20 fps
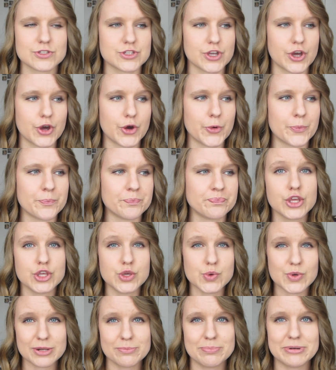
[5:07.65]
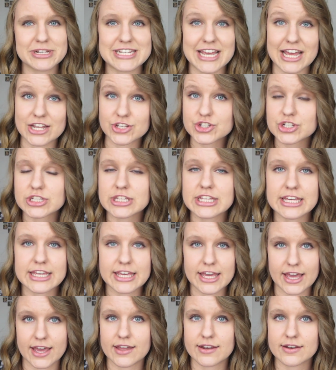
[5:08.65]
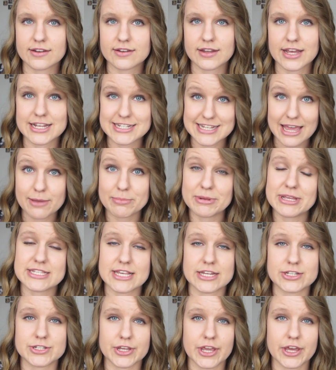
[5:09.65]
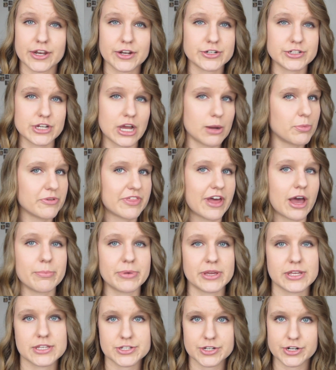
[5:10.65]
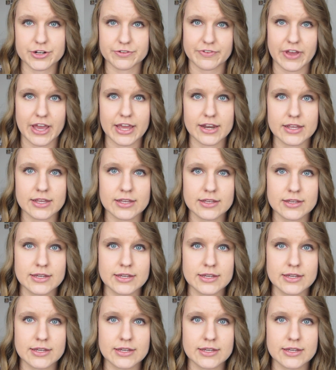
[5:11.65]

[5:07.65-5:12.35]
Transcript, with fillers: So you can potentially get a diabetes educator job without being certified.